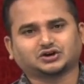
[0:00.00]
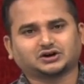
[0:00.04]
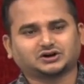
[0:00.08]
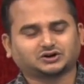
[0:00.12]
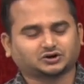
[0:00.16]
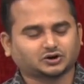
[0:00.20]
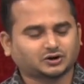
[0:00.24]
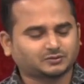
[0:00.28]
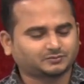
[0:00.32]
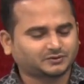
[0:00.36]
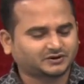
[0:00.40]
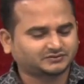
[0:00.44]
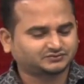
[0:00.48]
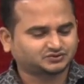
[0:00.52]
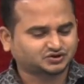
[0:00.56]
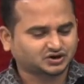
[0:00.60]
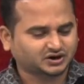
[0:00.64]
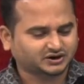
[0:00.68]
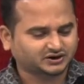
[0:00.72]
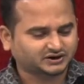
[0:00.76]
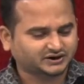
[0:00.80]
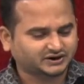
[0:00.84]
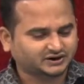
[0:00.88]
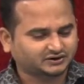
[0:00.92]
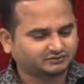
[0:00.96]
on top of
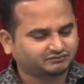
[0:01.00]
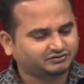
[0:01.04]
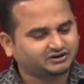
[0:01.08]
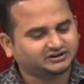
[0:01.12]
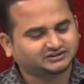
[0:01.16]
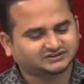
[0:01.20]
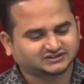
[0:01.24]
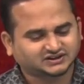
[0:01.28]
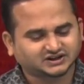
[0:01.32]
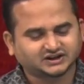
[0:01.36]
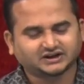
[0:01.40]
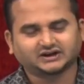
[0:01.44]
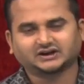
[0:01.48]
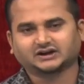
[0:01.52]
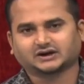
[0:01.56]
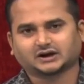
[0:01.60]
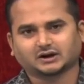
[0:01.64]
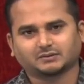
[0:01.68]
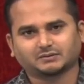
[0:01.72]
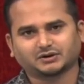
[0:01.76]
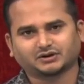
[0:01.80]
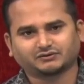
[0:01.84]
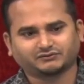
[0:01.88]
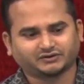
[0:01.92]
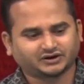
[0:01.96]
jagged array we will see in
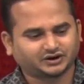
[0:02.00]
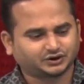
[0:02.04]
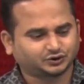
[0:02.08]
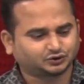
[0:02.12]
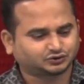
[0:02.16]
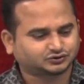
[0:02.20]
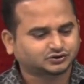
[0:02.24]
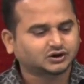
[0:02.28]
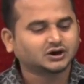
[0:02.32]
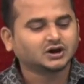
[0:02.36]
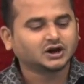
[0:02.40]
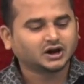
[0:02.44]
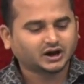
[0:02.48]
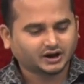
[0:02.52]
coming videos.